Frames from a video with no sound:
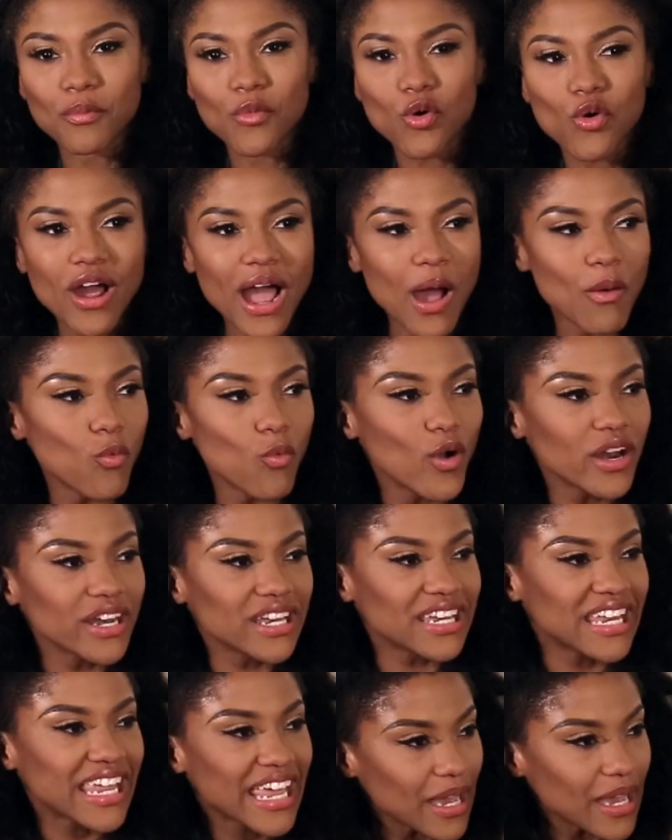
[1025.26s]
the more I
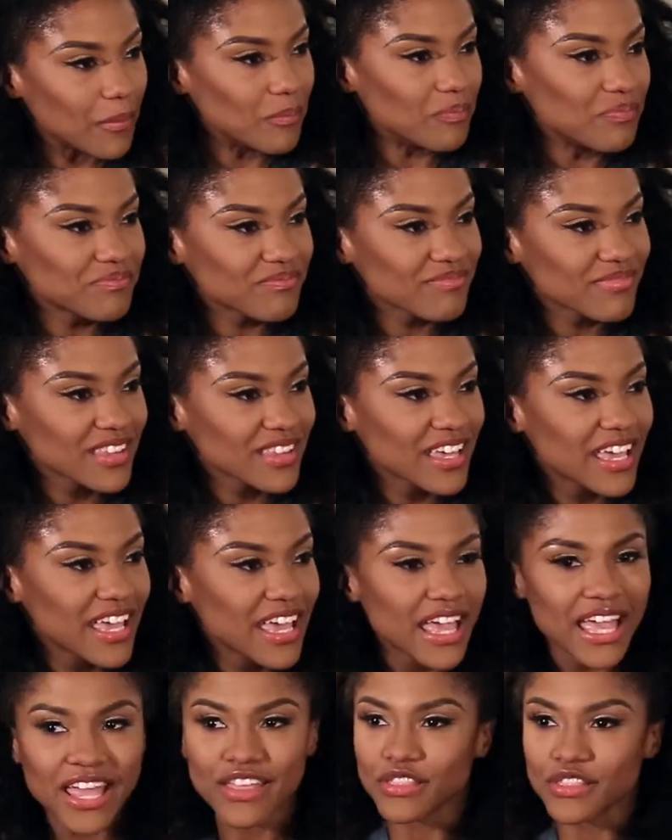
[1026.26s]
wanted him.
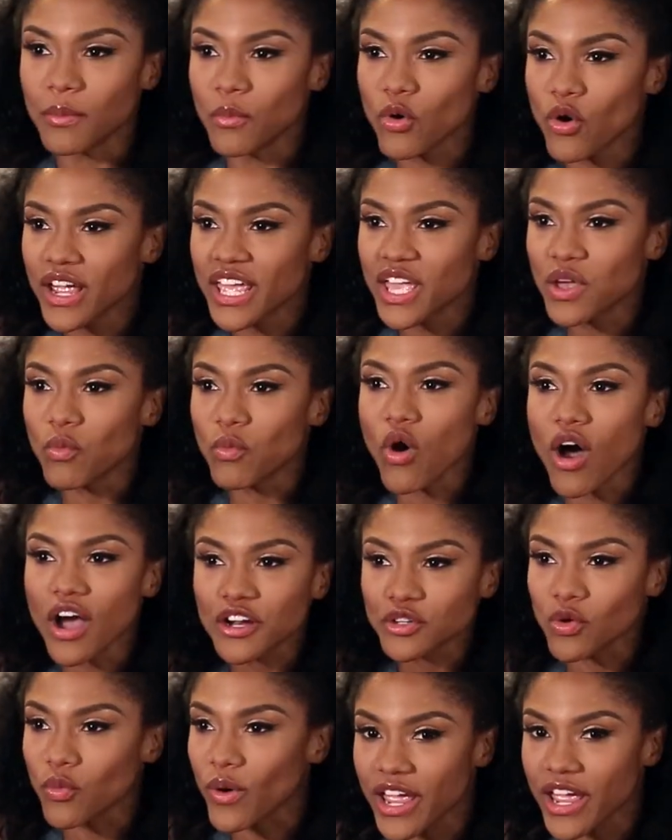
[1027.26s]
The more he
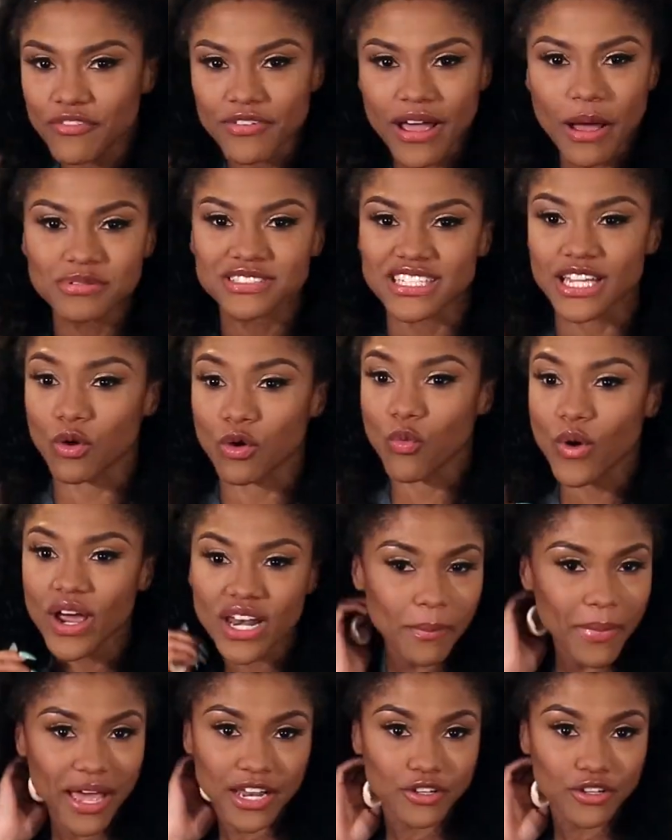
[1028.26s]
walked away, I was like,
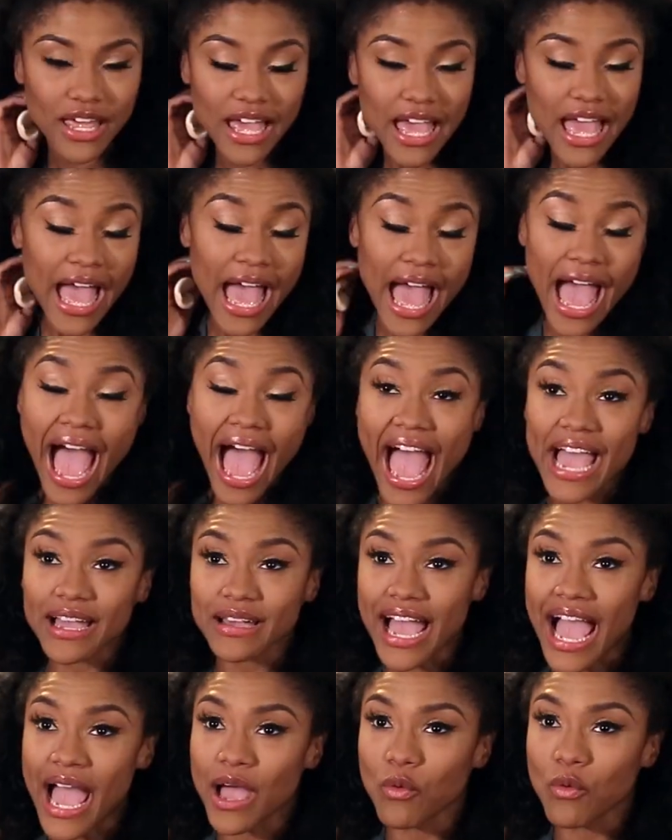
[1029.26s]
what am
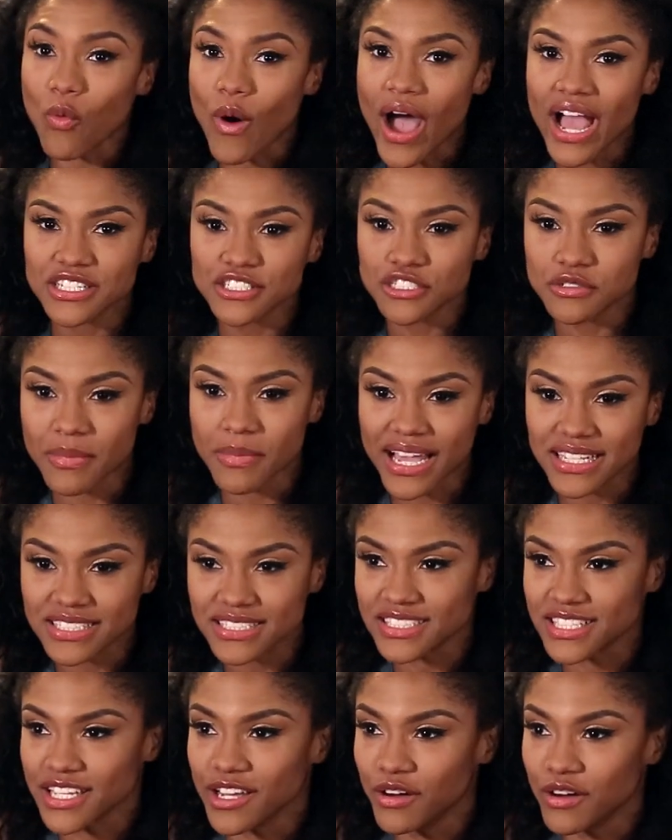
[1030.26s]
I watched
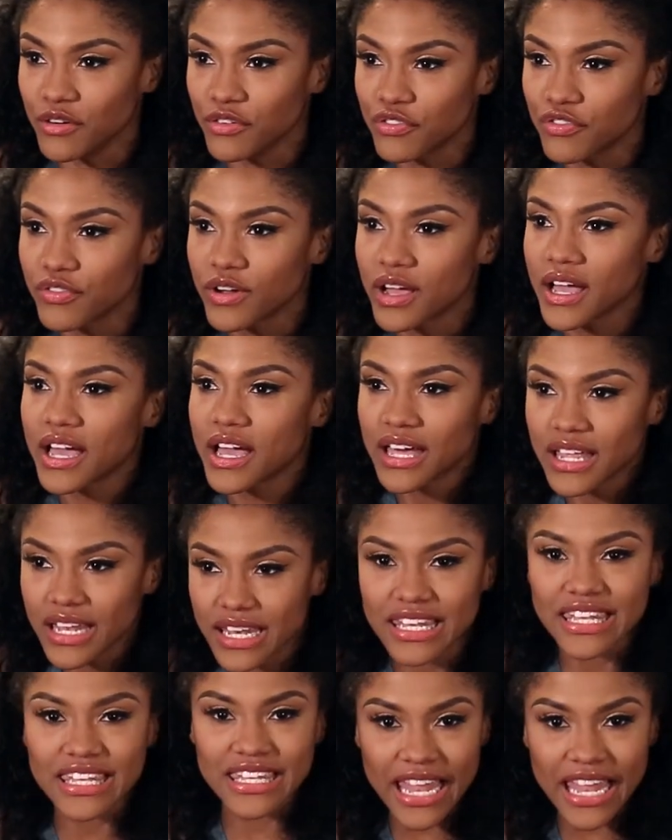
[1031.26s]
myself.
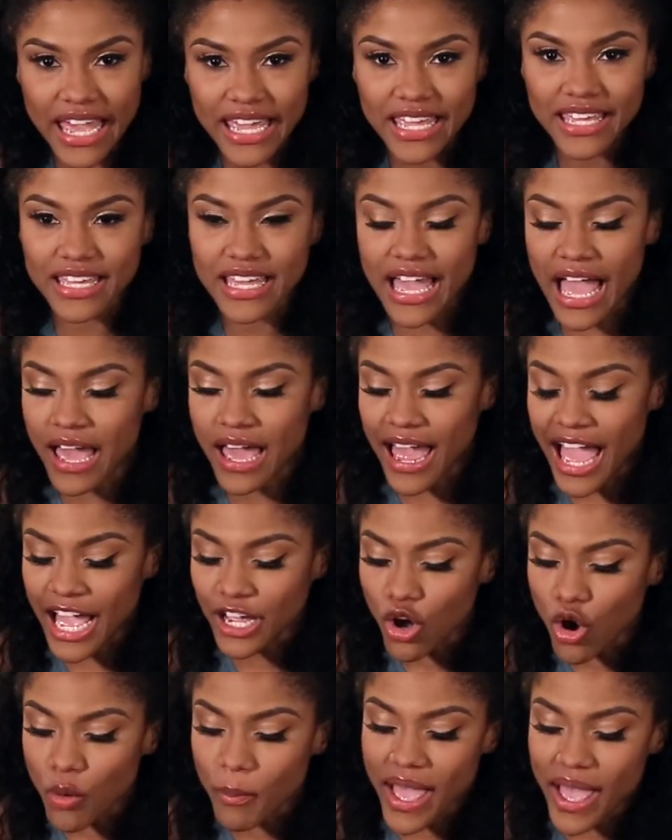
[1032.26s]
Like
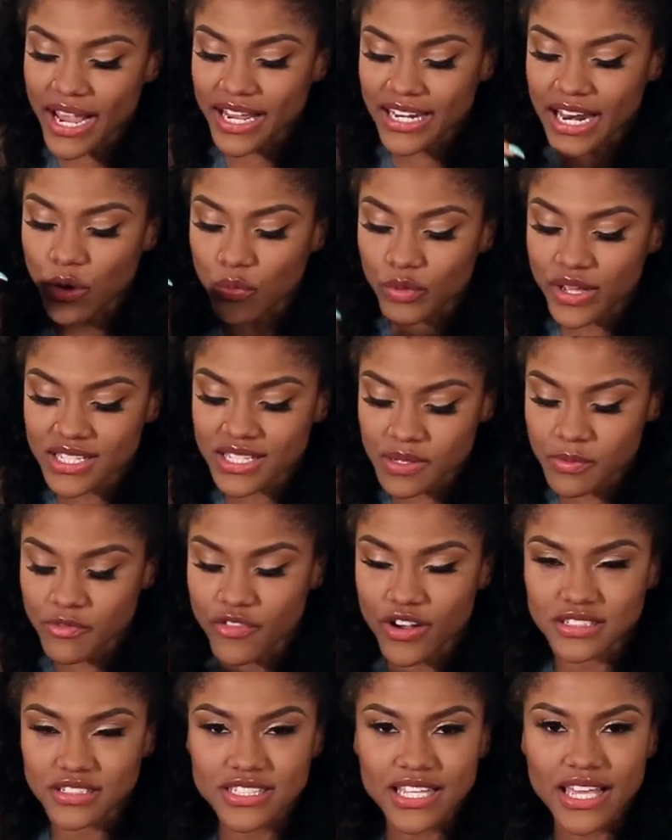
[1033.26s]
I go back and I read some
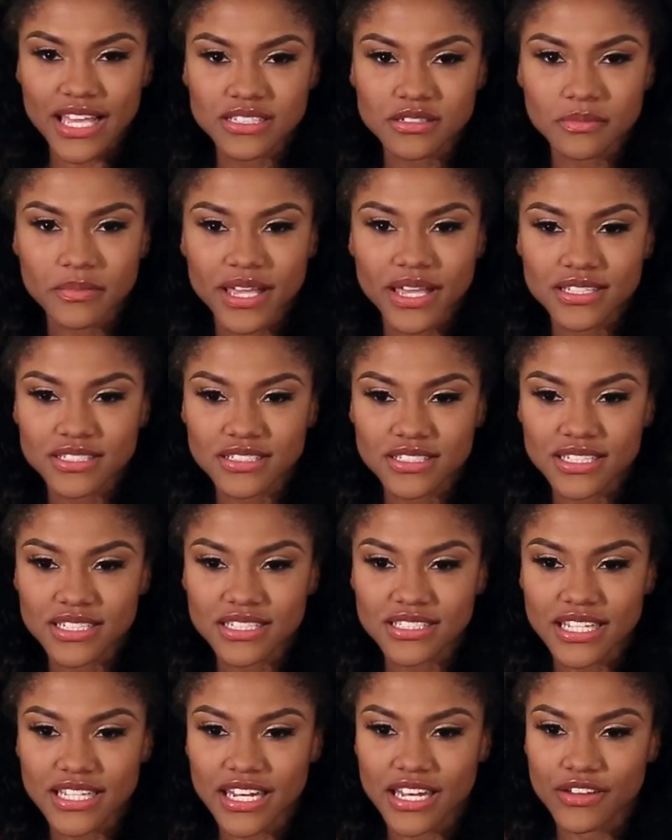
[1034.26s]
of our text
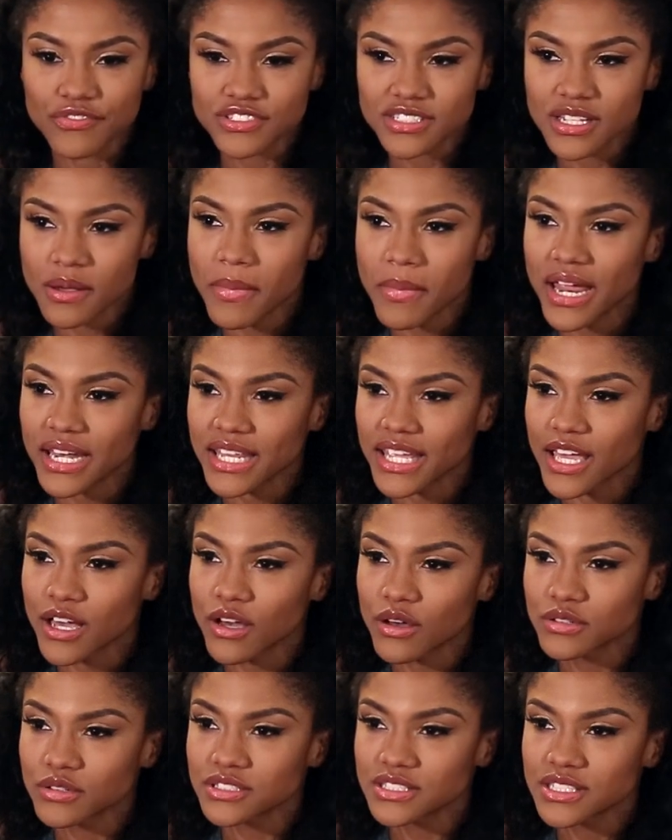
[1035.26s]
messages, and if somebody
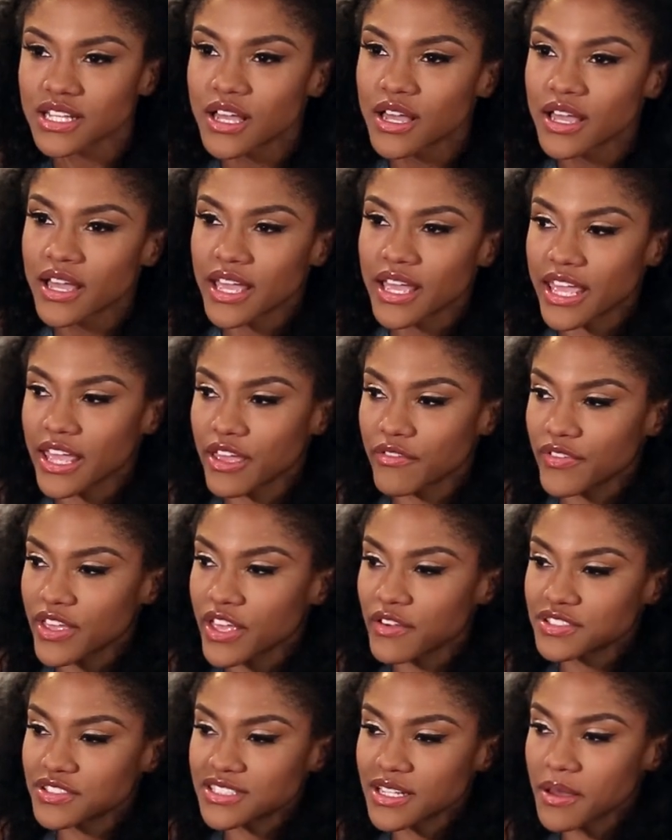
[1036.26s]
else,
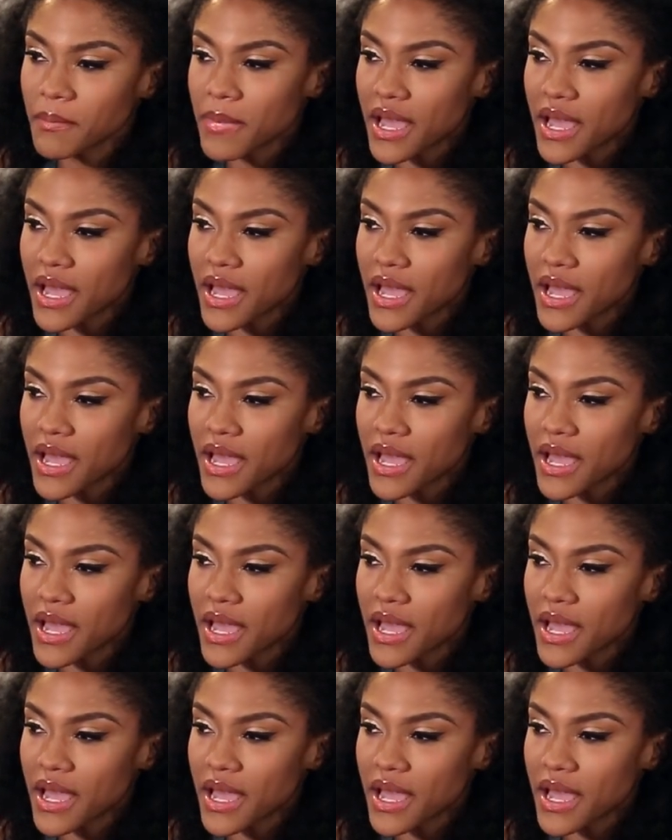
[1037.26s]
if